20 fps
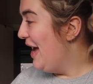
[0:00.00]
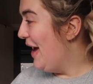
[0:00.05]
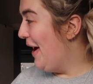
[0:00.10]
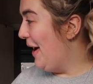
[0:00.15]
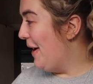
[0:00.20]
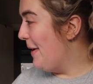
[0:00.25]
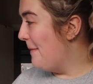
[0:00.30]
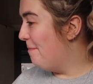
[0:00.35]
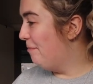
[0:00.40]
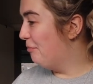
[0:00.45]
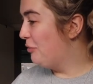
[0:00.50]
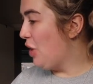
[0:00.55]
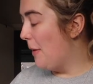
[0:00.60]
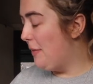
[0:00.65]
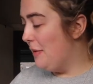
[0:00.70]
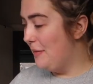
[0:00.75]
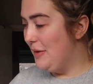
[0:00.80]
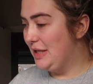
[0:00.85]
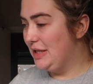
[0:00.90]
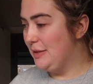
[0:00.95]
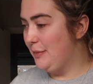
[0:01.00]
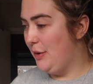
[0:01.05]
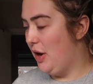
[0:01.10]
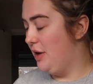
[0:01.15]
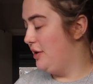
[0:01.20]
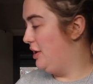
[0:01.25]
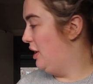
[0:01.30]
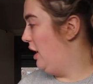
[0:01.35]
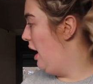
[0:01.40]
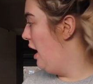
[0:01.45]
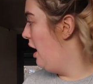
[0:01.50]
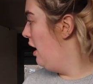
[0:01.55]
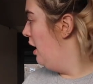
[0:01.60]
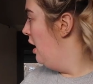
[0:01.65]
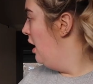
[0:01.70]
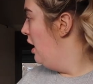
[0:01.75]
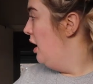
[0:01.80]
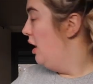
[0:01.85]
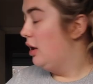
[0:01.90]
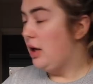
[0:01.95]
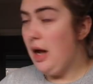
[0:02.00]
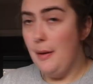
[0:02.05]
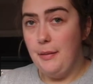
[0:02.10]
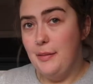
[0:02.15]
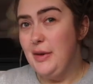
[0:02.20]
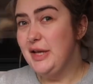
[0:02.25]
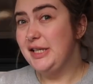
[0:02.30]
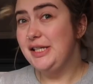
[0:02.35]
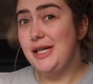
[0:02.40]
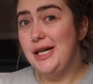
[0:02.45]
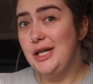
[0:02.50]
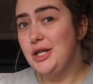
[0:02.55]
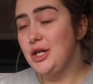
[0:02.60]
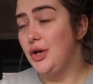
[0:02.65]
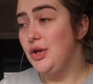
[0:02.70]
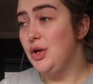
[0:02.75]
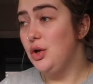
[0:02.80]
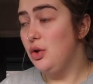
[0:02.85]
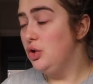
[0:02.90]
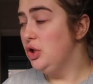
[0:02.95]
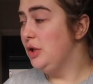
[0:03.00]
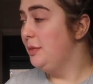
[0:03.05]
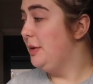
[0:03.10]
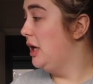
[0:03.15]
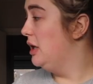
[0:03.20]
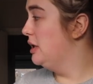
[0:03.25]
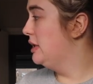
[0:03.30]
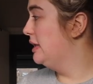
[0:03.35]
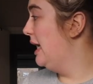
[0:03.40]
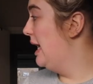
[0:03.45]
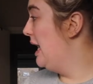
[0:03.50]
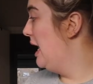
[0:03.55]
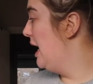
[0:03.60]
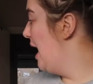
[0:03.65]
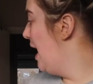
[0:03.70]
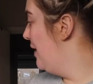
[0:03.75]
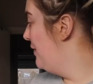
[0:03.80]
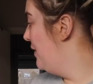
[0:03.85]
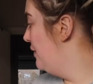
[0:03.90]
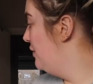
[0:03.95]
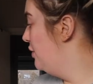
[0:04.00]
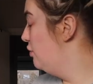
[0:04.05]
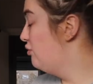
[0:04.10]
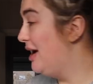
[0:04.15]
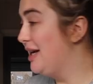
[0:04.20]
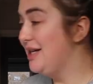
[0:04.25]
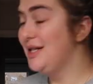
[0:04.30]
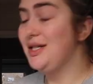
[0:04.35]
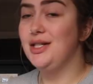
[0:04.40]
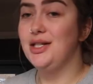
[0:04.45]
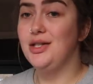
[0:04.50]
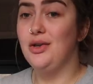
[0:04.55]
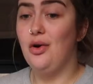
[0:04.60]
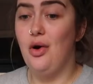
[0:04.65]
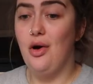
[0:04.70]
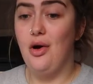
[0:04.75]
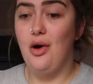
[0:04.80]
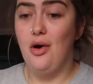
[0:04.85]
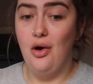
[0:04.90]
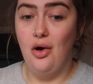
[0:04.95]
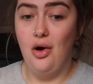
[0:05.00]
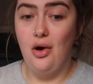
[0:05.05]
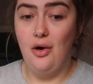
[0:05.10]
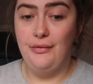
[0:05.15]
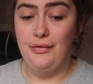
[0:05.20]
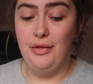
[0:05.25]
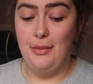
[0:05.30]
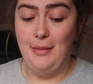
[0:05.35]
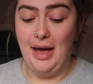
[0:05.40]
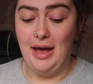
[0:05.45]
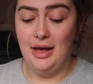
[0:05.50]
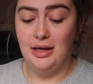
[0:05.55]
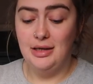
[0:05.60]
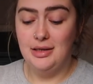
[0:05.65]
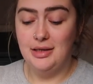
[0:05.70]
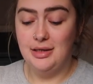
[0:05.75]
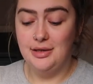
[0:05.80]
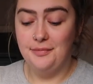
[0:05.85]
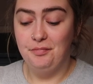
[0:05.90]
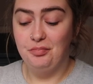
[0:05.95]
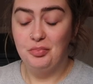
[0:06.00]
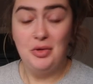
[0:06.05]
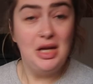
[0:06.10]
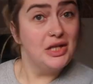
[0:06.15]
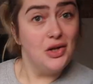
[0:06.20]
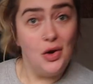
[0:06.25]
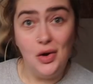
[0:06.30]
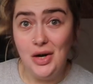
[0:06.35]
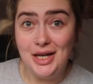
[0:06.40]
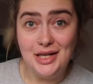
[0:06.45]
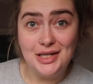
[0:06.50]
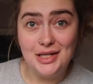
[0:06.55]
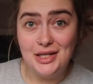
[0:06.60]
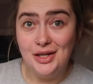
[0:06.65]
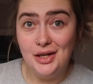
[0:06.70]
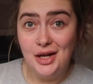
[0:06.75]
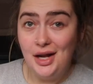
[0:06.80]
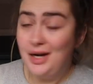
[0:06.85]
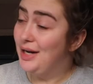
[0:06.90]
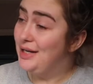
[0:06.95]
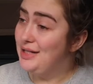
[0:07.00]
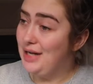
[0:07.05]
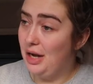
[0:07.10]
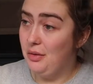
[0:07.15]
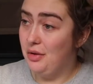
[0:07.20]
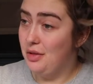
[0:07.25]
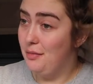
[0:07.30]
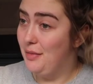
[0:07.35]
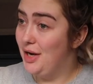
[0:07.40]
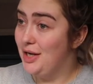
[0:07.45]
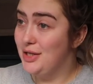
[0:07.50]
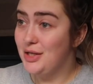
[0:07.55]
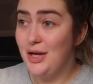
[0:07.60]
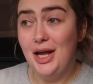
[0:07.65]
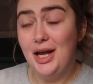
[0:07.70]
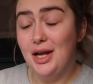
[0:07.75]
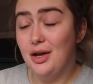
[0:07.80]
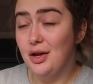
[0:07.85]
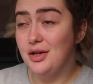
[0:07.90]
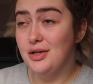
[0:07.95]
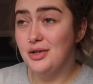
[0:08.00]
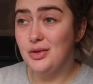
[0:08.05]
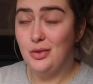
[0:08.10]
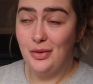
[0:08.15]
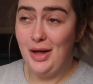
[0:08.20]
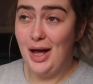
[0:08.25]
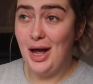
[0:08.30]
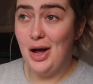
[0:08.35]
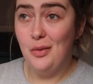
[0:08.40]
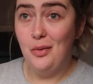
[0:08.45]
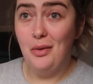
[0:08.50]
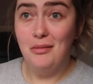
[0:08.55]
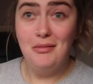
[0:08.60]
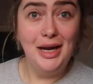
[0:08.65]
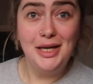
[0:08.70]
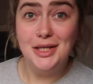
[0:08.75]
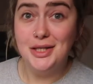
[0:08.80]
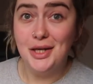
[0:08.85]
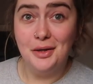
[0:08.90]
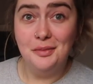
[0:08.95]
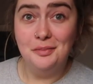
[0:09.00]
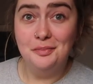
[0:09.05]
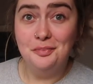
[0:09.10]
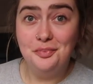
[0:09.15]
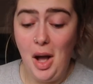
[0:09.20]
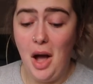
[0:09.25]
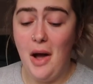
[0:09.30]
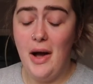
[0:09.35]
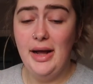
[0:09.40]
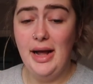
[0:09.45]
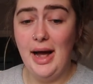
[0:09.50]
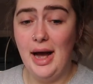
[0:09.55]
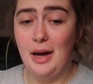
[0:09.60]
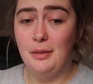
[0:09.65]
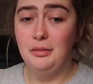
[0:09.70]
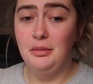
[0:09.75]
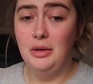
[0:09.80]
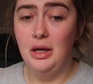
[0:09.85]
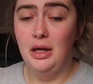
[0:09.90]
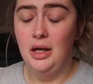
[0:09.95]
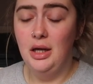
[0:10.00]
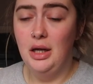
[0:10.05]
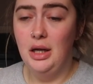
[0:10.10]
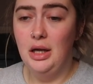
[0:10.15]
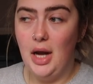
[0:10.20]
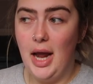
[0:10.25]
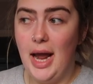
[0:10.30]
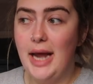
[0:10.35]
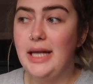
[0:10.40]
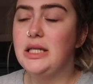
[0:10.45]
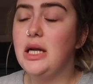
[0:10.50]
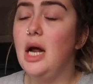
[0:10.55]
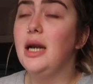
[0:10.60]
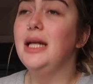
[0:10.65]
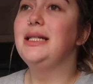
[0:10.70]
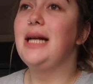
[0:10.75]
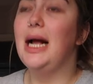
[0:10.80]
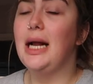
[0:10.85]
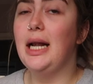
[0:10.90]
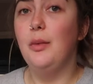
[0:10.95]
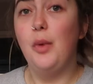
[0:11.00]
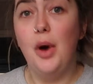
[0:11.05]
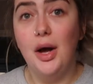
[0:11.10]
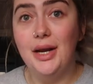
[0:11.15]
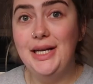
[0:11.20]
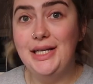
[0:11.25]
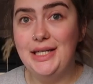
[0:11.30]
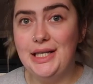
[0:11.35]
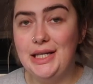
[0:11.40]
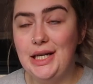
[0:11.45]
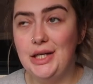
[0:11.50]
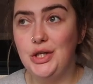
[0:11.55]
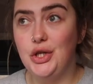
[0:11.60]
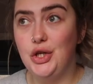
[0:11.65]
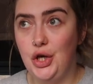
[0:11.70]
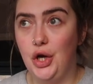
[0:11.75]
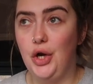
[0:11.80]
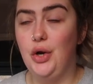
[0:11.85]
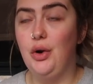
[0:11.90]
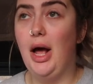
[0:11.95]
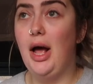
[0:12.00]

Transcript: Couple of bits to put under. Couple of bits that need to go in the laundry basket. And then the rest of the mess is Ollie's. And he's out at the minute, so he can sort that out later. But I am. It's done exactly what I needed it to do.